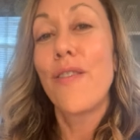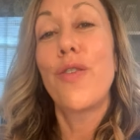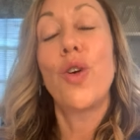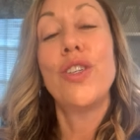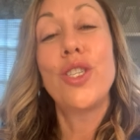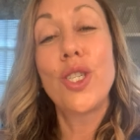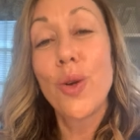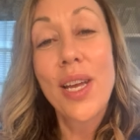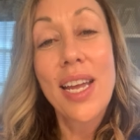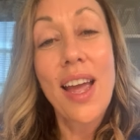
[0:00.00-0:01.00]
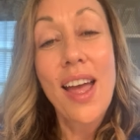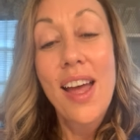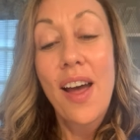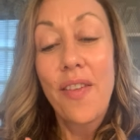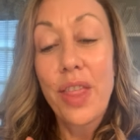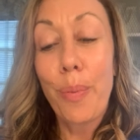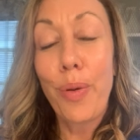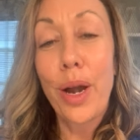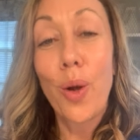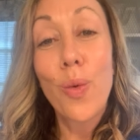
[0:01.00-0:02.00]
for doing the
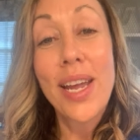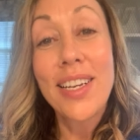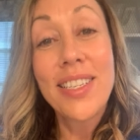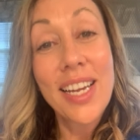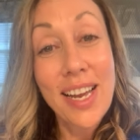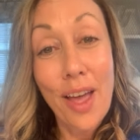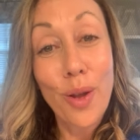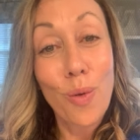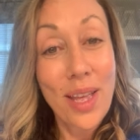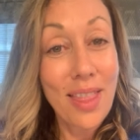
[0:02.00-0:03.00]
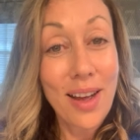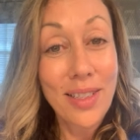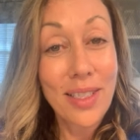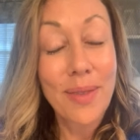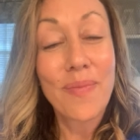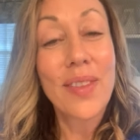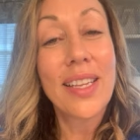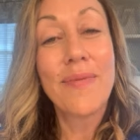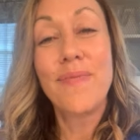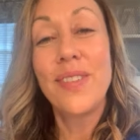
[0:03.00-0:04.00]
prayer week together with us.
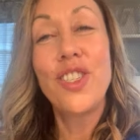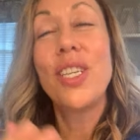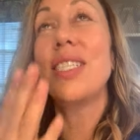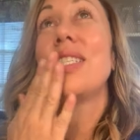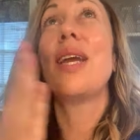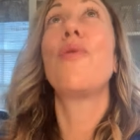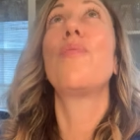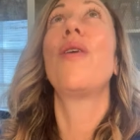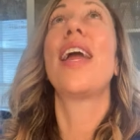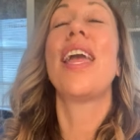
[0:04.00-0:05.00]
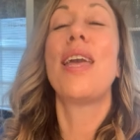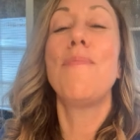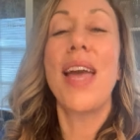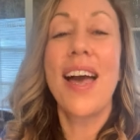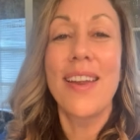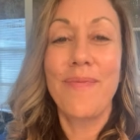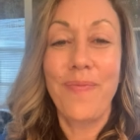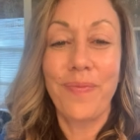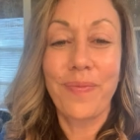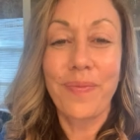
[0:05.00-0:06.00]
In Jesus' name we pray, amen.